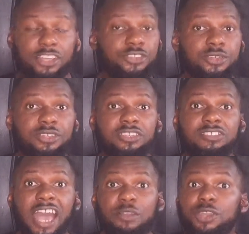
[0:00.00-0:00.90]
You could
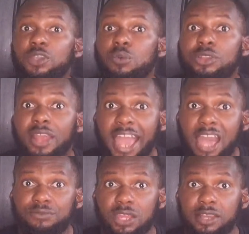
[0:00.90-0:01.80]
decide where you want to
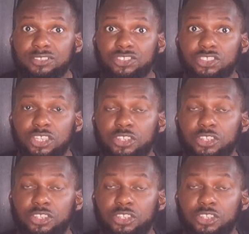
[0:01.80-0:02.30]
have lunch.